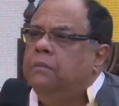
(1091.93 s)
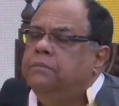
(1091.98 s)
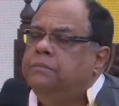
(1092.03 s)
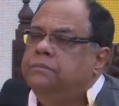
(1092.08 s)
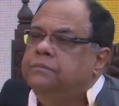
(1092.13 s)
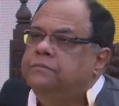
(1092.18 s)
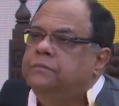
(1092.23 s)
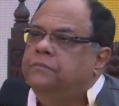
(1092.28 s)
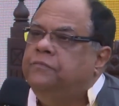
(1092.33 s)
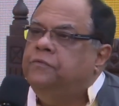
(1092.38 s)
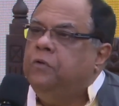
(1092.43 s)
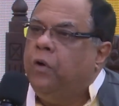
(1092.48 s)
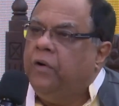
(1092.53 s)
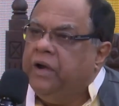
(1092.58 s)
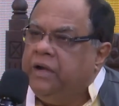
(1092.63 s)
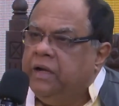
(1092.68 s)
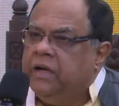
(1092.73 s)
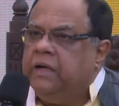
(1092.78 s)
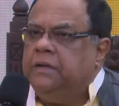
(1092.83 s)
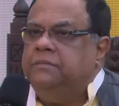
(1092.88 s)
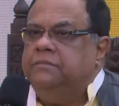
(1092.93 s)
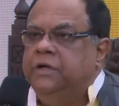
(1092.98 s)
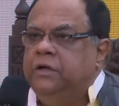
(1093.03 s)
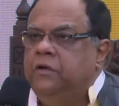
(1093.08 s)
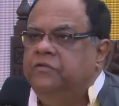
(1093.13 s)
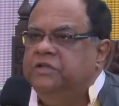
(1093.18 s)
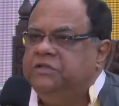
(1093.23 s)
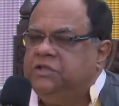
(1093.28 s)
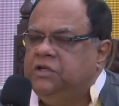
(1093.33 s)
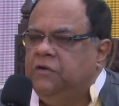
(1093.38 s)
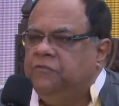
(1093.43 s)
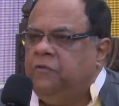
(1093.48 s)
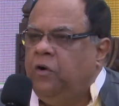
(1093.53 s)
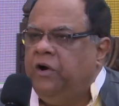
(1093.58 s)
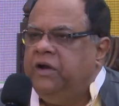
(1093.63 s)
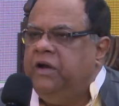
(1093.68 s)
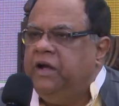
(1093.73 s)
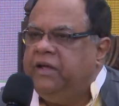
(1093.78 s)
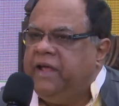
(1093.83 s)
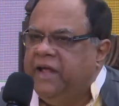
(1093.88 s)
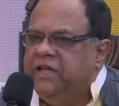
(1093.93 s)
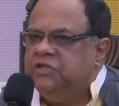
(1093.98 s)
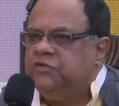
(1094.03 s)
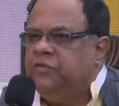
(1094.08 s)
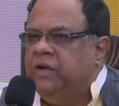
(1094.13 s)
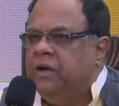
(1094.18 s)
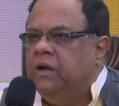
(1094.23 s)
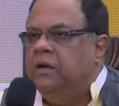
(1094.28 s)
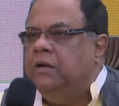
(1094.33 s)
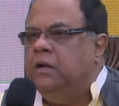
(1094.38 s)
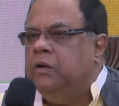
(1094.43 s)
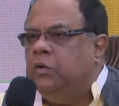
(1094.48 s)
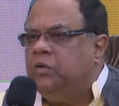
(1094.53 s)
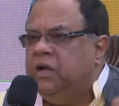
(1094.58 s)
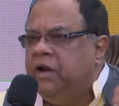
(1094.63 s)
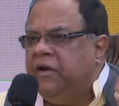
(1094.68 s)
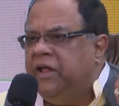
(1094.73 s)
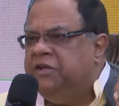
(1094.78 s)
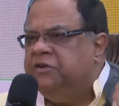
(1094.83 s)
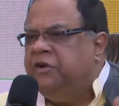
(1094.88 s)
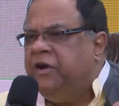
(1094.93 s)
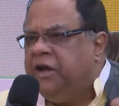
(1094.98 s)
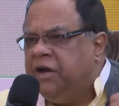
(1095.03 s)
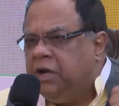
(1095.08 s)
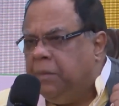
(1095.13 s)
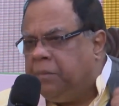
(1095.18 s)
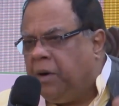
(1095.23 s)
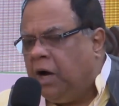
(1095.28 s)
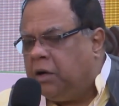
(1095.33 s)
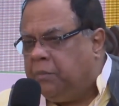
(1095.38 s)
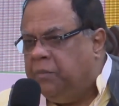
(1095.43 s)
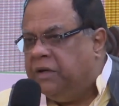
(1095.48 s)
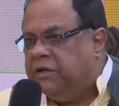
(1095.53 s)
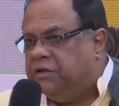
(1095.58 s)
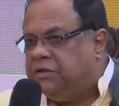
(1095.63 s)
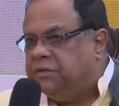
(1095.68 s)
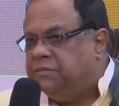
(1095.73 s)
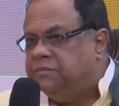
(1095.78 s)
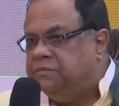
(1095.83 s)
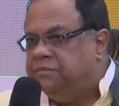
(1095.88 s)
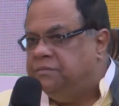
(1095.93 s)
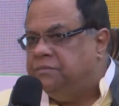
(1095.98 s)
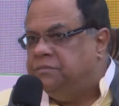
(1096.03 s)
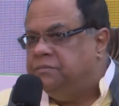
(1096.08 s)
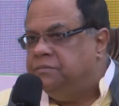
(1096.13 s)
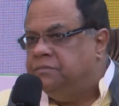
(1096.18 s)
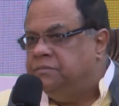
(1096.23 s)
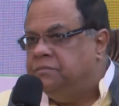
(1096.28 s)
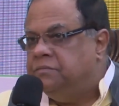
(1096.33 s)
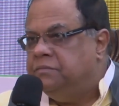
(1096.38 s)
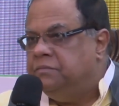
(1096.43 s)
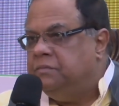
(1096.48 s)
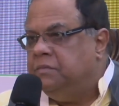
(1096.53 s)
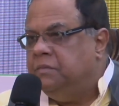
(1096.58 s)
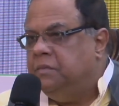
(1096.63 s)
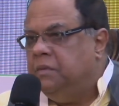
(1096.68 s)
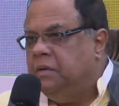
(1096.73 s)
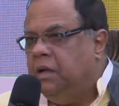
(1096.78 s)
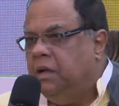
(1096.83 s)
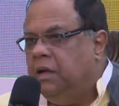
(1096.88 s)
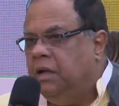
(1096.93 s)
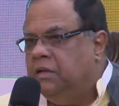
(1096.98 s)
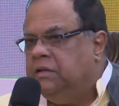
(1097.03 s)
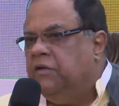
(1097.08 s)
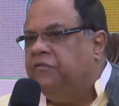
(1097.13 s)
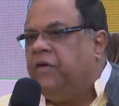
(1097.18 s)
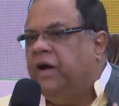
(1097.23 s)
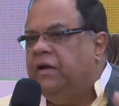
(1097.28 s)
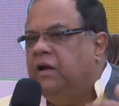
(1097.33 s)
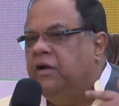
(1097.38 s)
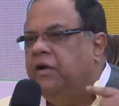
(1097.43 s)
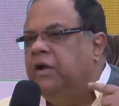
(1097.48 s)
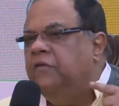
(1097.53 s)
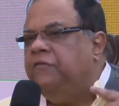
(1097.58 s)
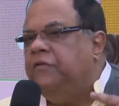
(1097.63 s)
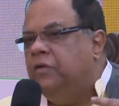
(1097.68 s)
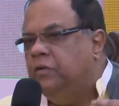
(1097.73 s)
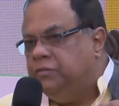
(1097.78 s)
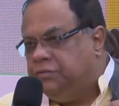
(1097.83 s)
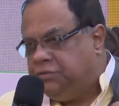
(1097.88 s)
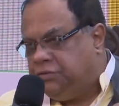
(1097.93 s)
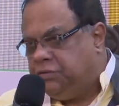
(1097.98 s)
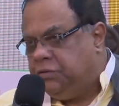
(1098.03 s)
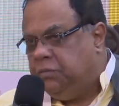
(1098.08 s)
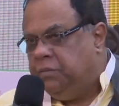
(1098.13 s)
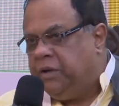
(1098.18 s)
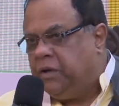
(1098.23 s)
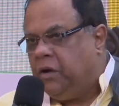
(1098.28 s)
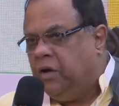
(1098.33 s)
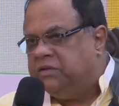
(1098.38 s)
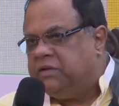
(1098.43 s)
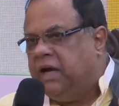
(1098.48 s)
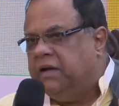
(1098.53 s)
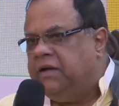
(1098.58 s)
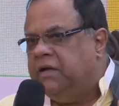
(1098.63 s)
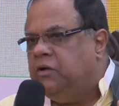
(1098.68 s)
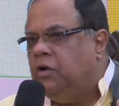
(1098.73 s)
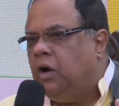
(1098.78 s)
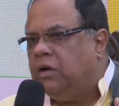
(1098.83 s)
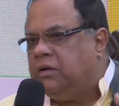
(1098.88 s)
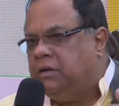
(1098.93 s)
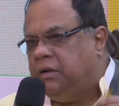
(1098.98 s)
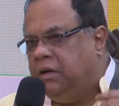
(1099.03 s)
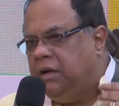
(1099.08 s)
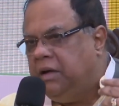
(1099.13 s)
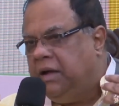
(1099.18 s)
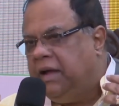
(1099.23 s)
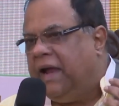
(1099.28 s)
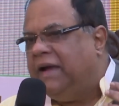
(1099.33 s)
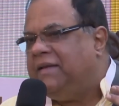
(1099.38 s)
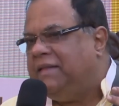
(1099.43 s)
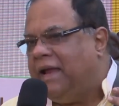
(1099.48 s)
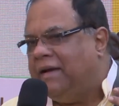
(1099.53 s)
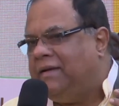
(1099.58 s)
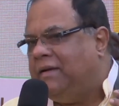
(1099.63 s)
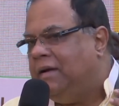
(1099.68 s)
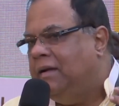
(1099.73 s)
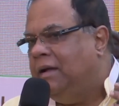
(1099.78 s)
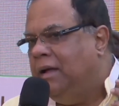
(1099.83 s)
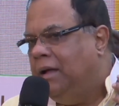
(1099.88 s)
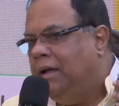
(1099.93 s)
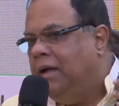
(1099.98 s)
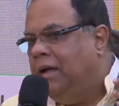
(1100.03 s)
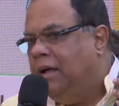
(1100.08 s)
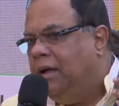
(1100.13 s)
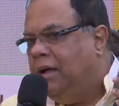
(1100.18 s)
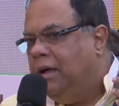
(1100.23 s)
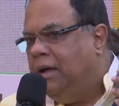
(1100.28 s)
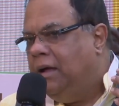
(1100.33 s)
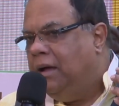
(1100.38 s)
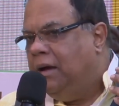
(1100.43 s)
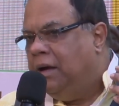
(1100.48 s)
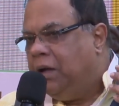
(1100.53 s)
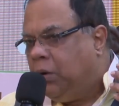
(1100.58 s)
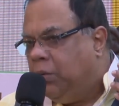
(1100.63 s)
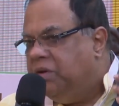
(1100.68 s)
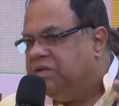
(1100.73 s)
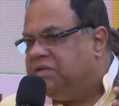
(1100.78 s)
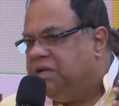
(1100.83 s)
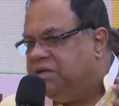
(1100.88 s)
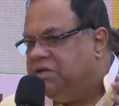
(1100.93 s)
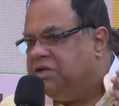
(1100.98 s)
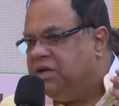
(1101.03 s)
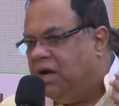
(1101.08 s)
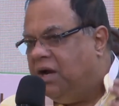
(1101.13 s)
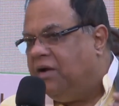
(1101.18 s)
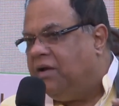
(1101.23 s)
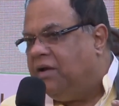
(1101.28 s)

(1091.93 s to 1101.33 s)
Florida, University of Florida, Gainesville, Nuclear Engineering Department, they finally refused because I did not get that requisite GRE.